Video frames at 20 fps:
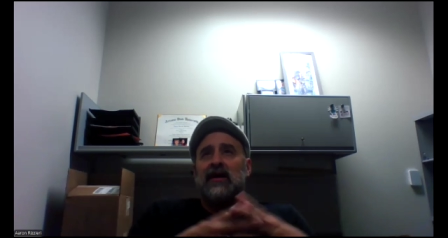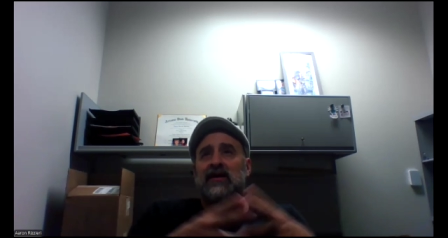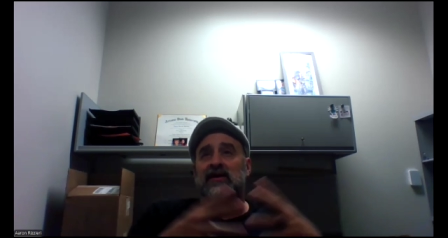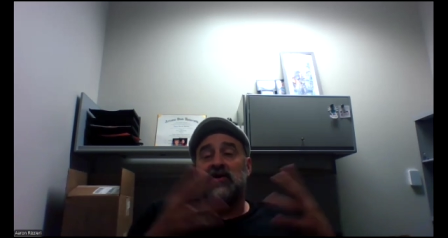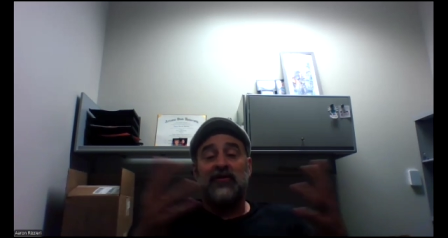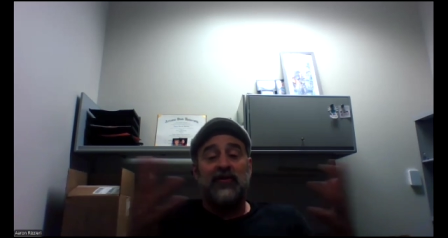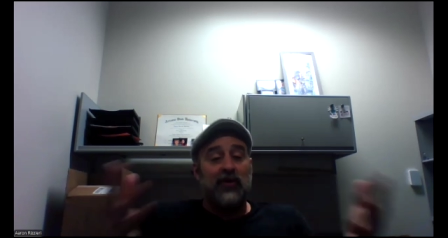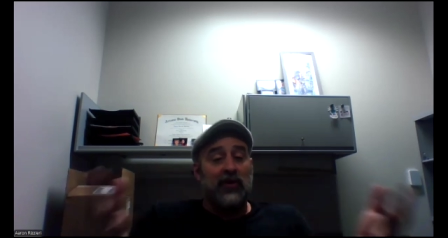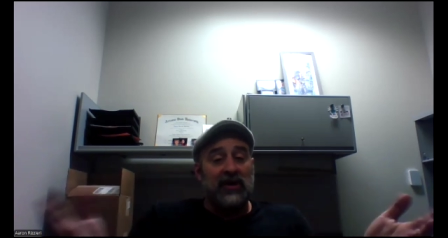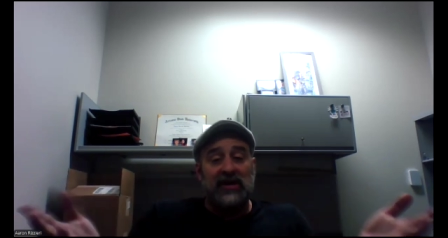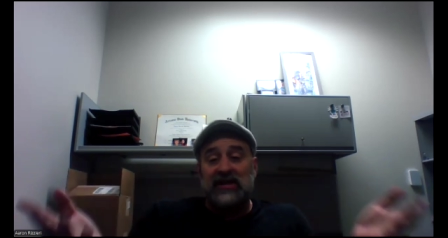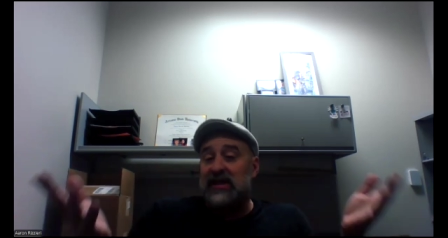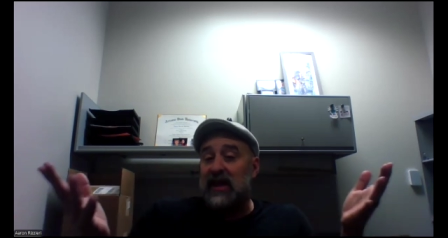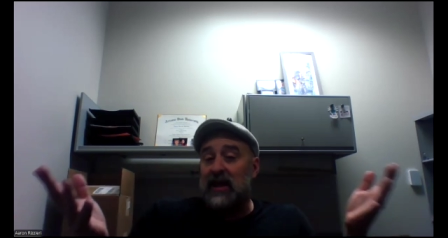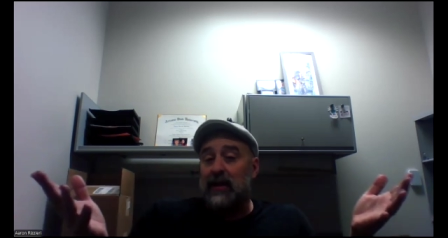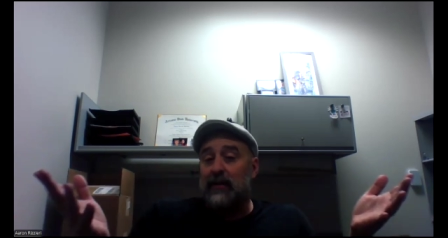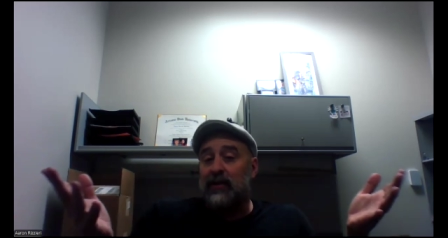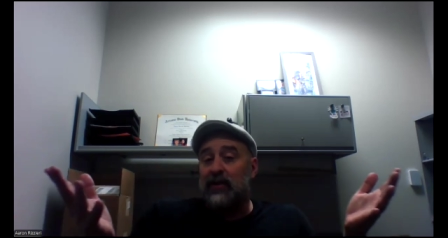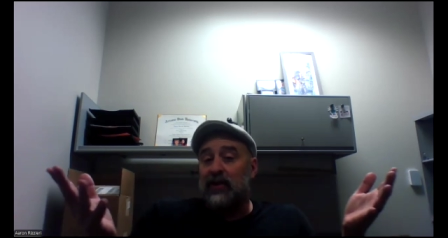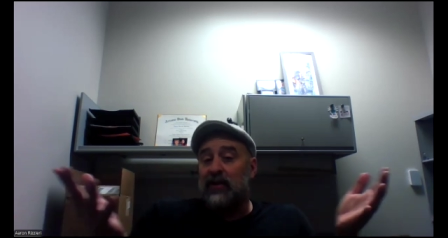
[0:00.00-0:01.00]
So, for
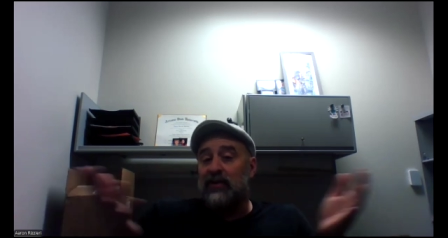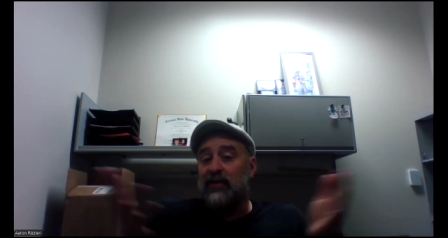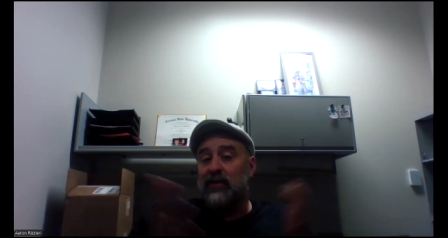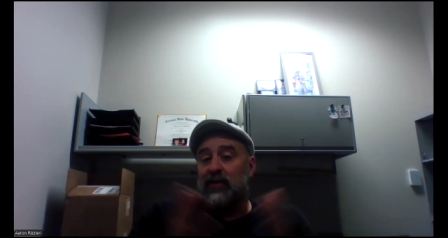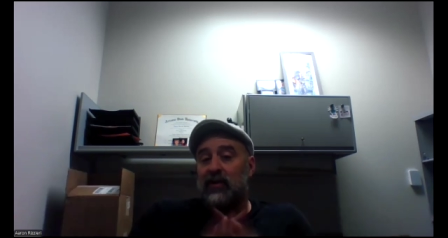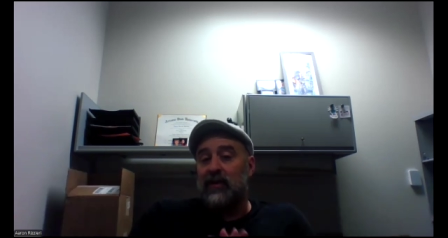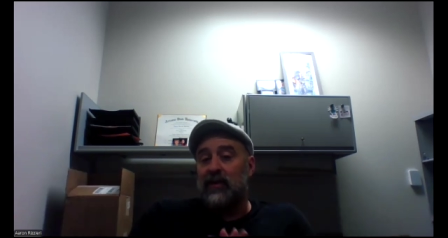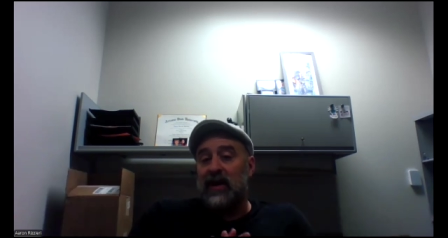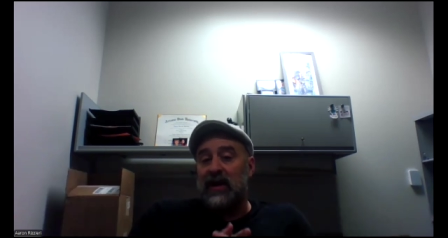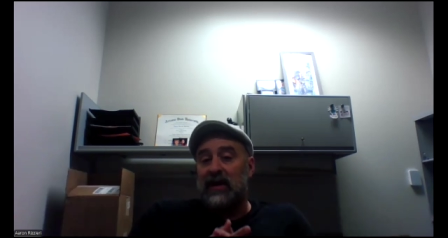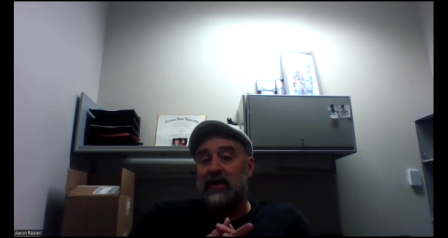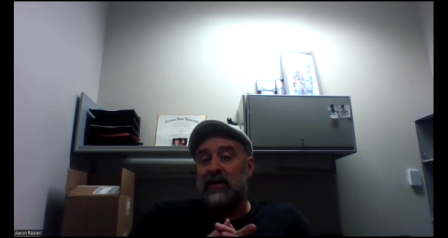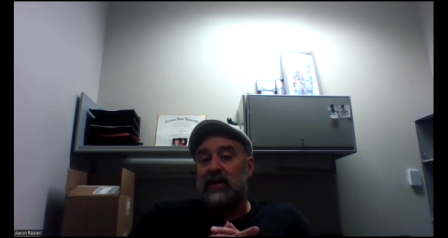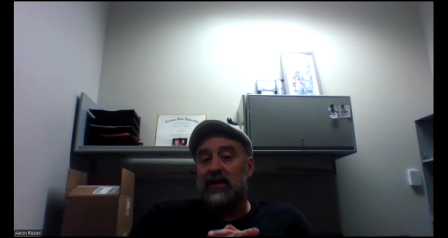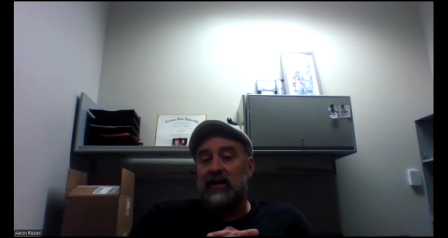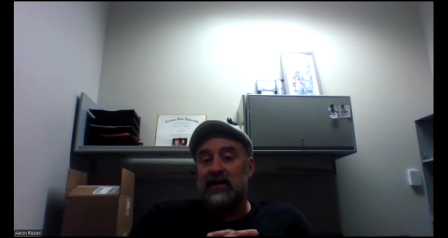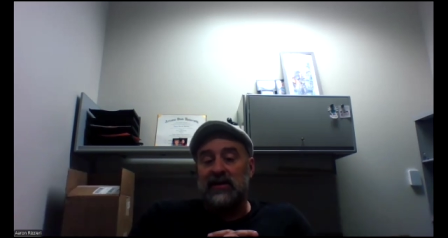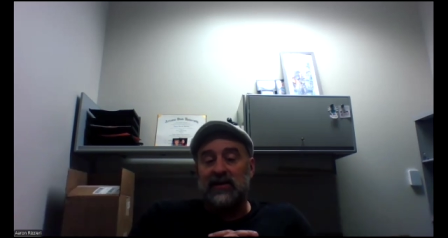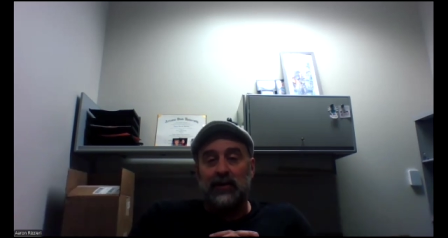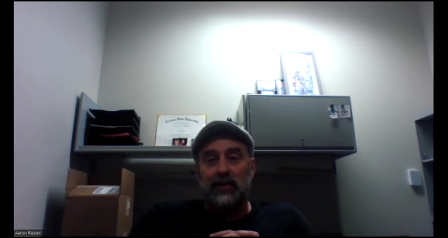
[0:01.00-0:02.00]
example, if one of my
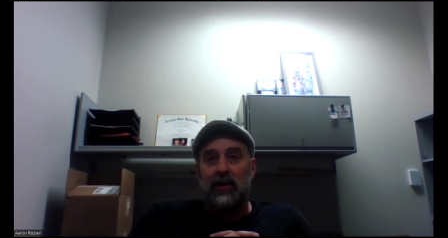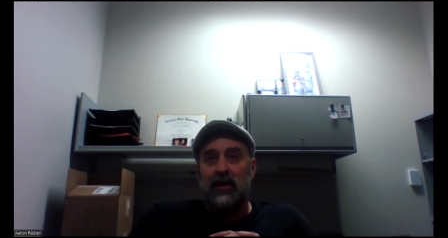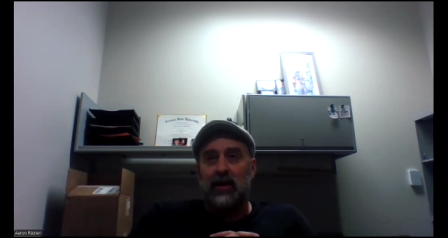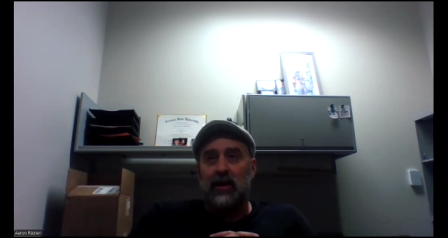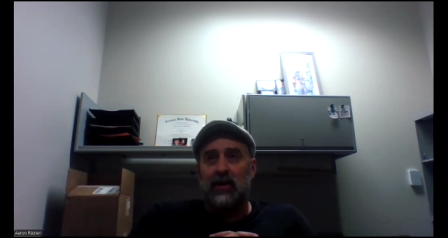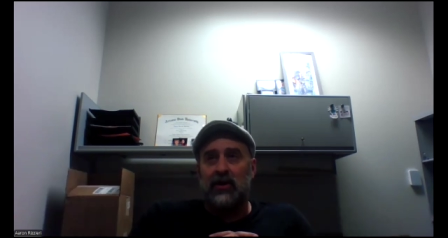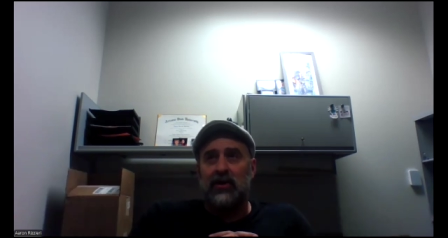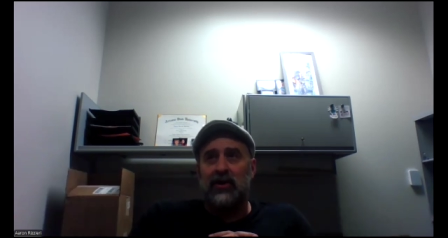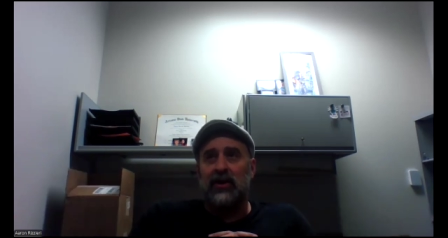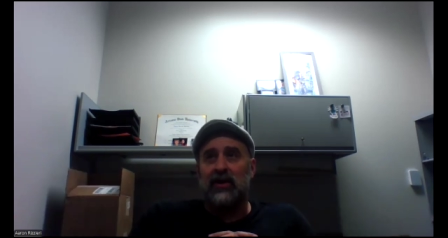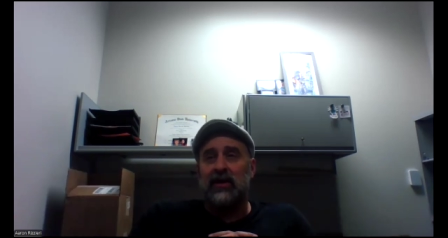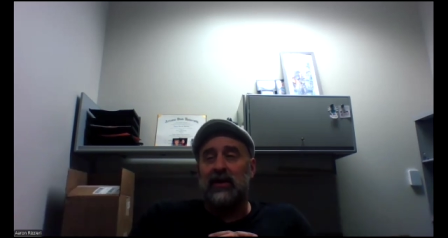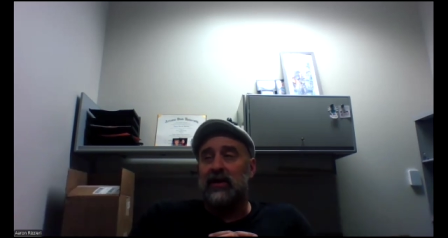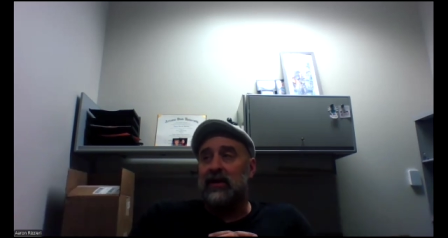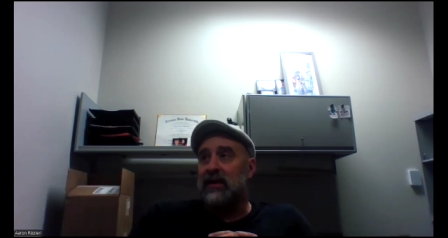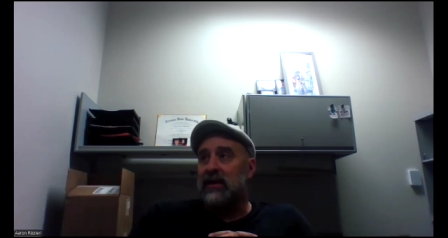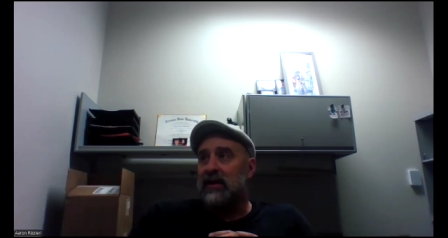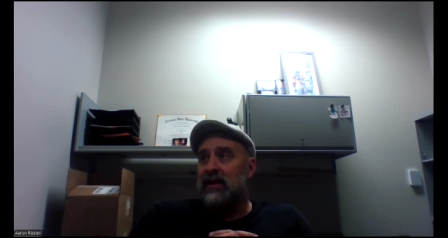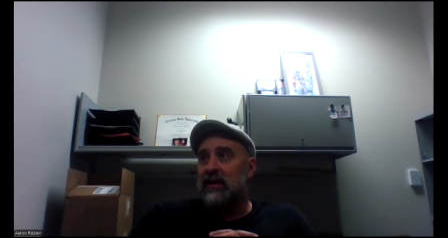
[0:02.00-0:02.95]
kids were hungry,